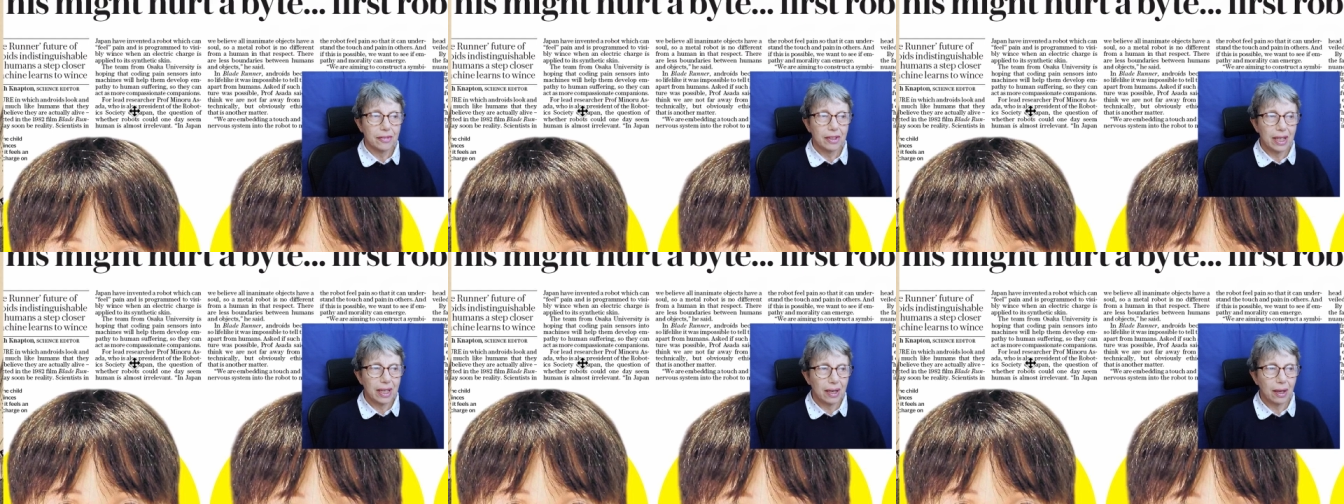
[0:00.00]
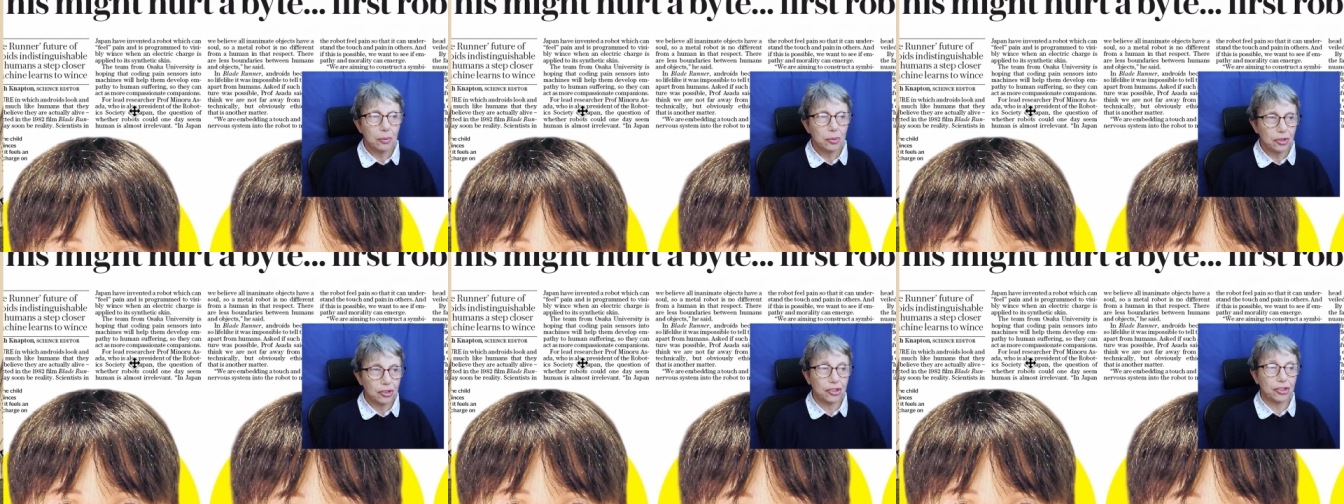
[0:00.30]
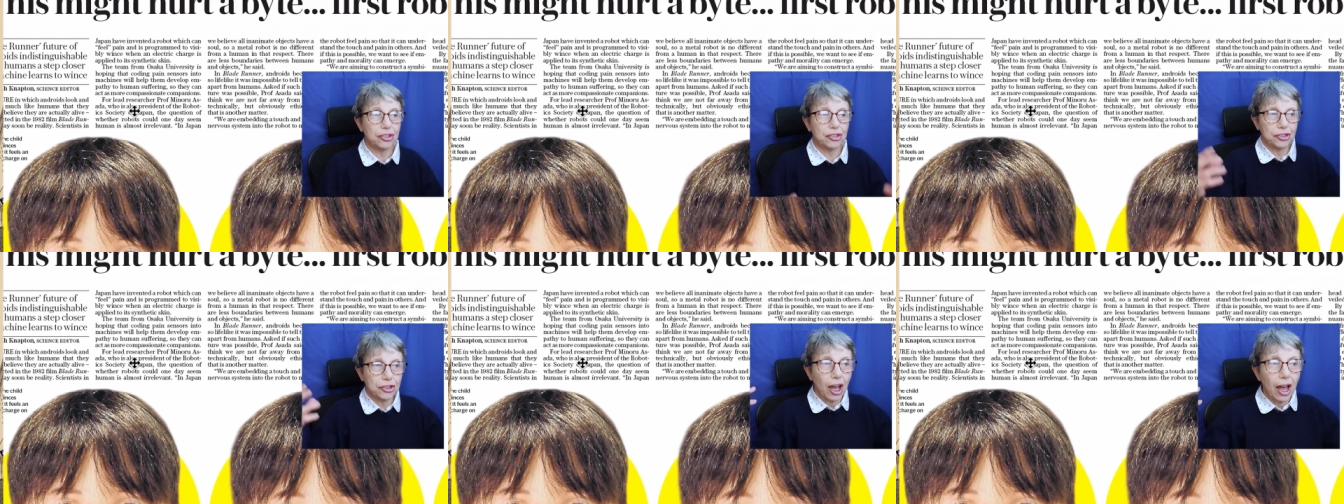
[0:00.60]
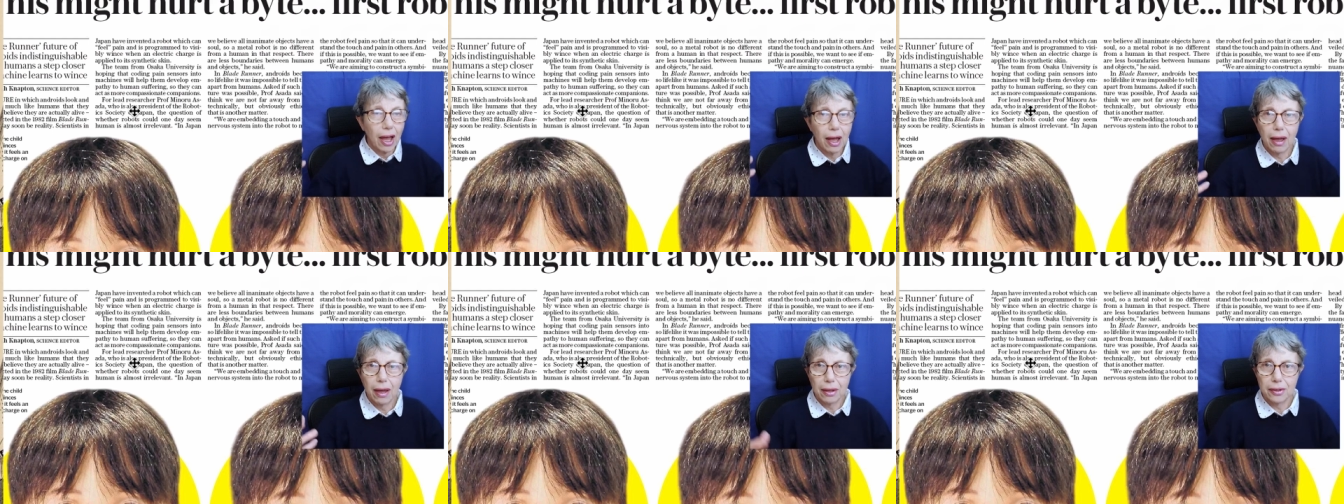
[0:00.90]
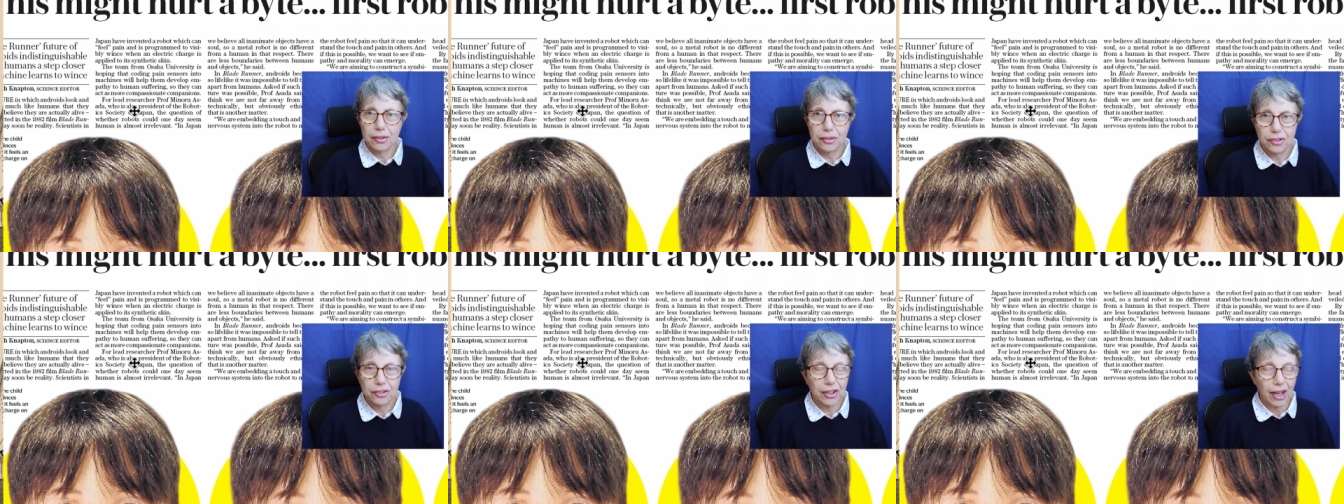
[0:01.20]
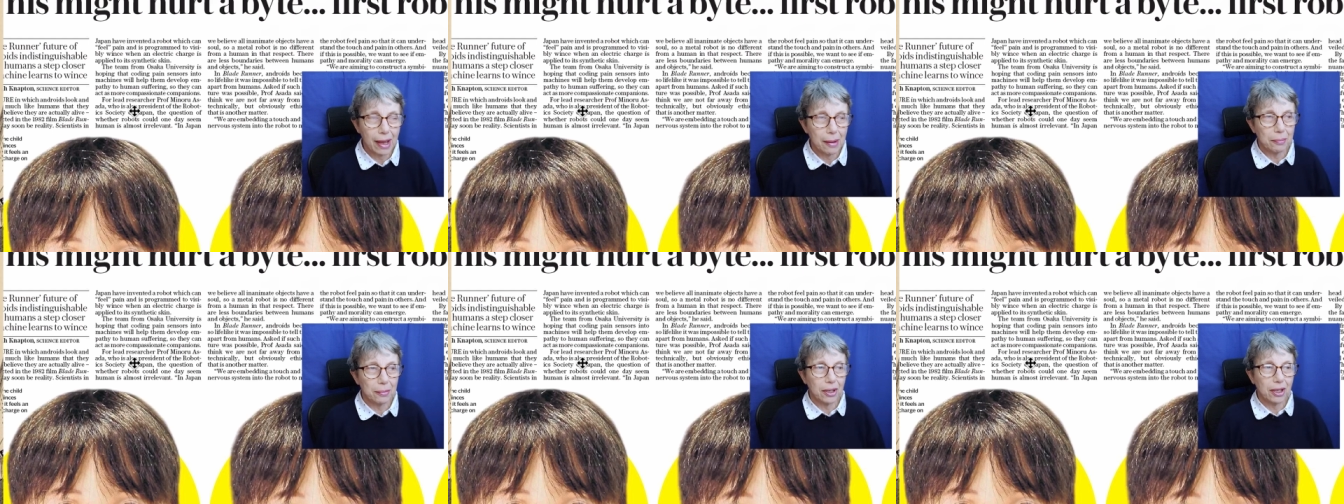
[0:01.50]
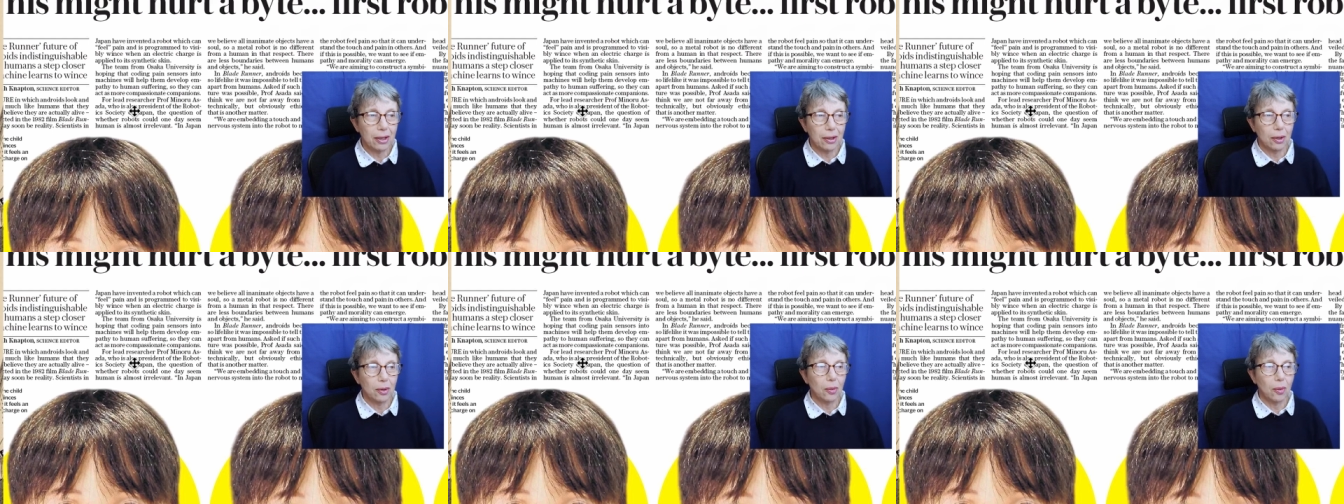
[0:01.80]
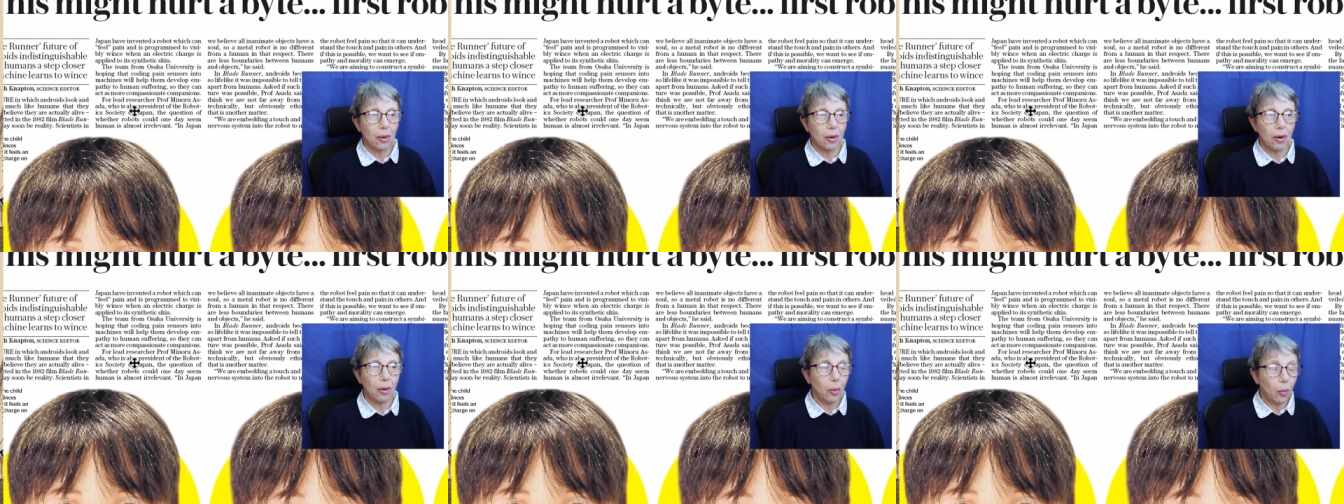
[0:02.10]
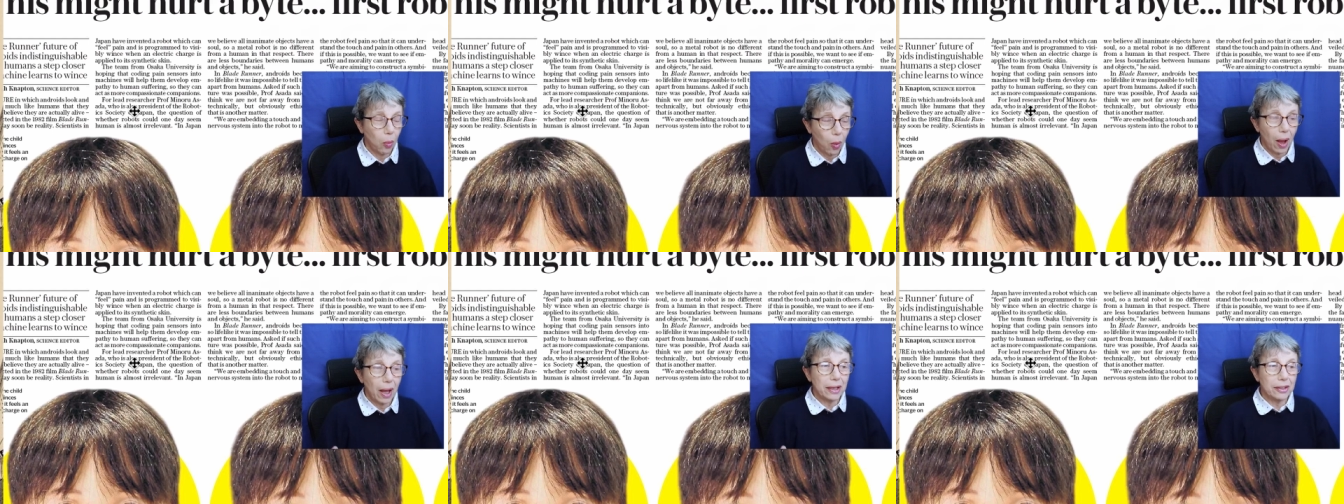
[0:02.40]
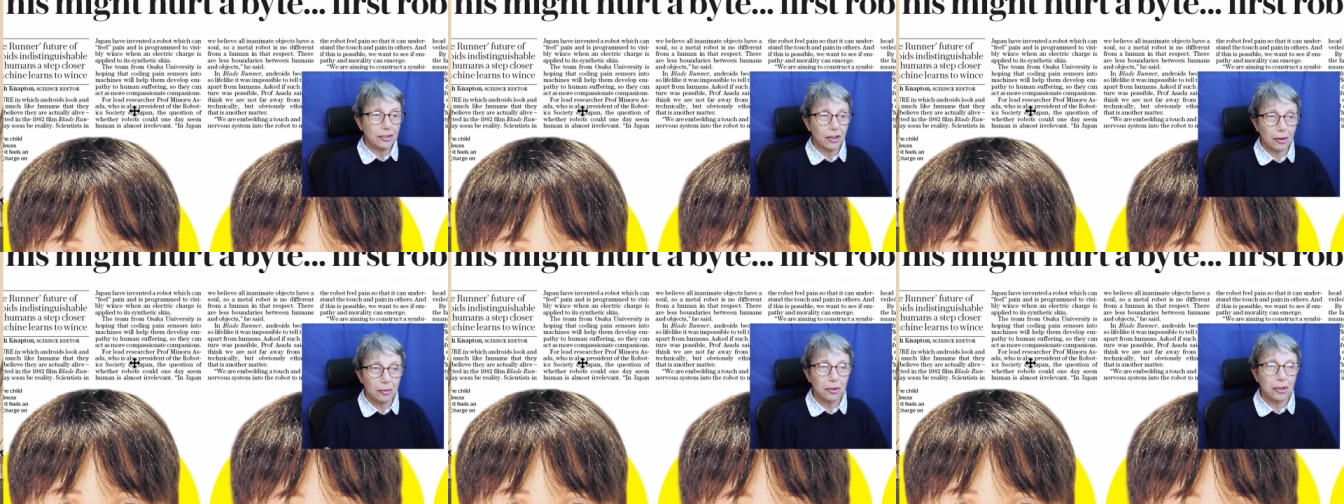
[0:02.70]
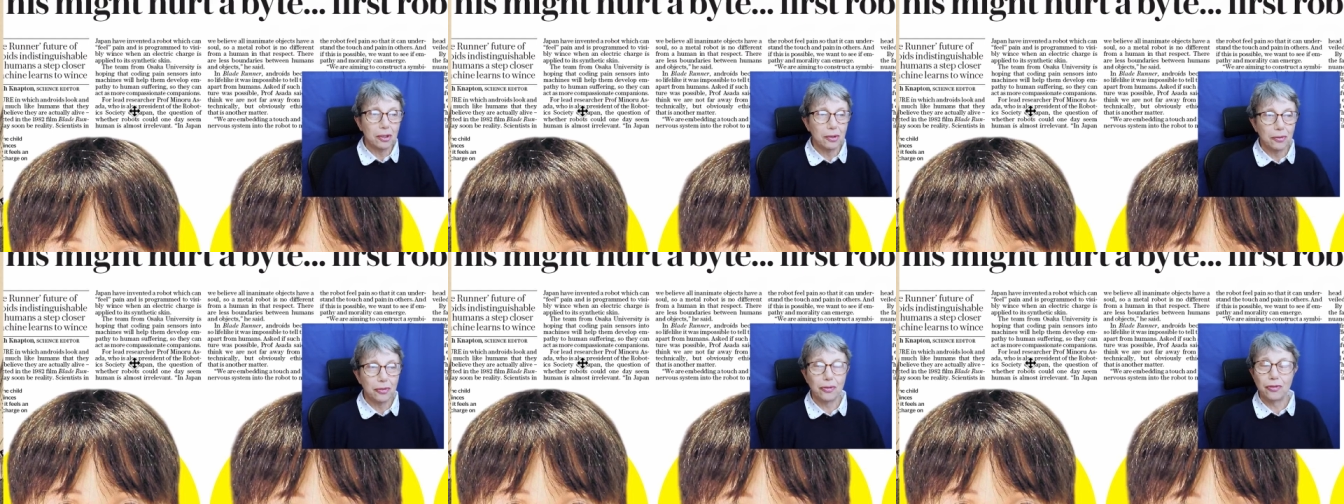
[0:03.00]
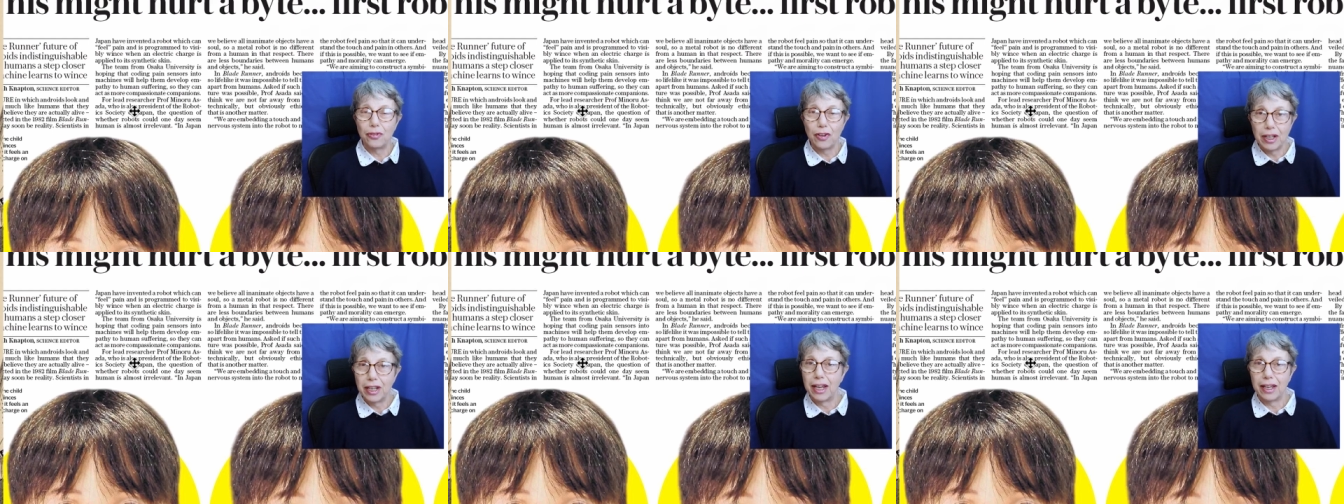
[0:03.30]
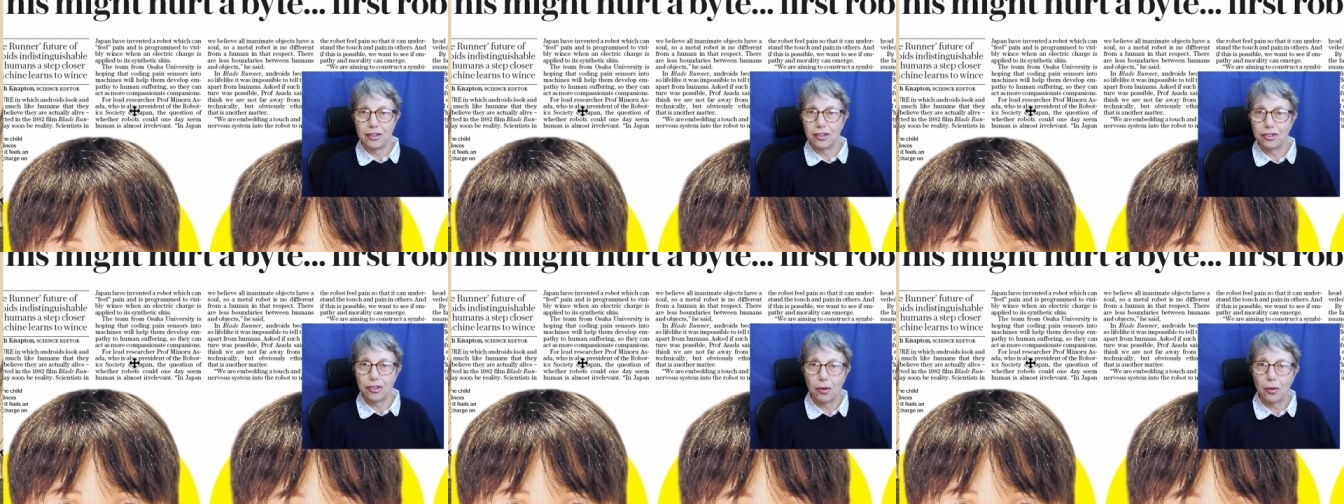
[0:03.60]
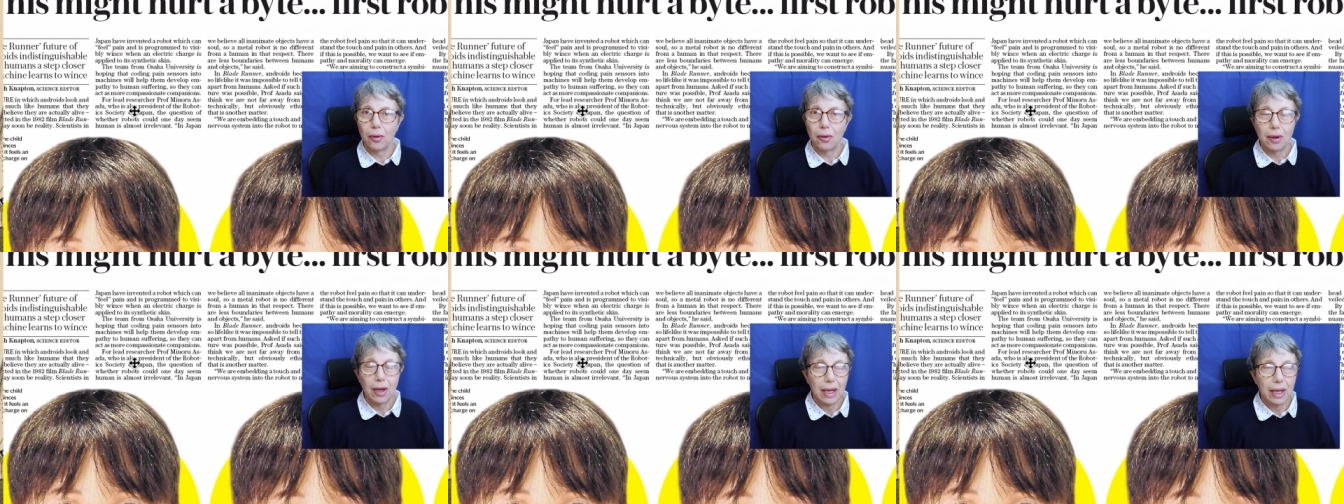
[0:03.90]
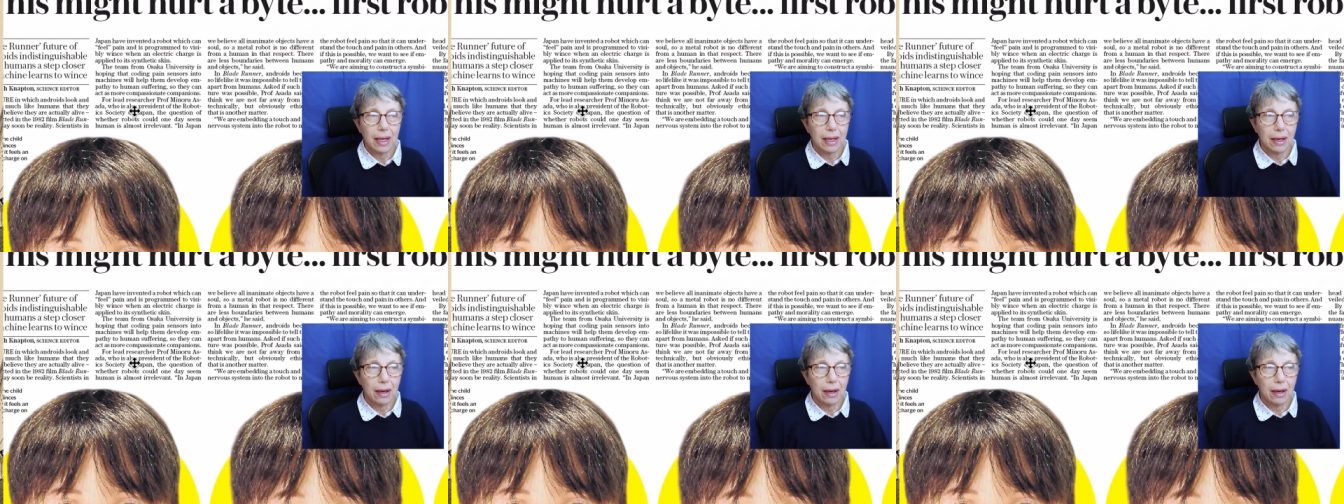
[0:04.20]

You know, start, damn you, or why don't you finish, or,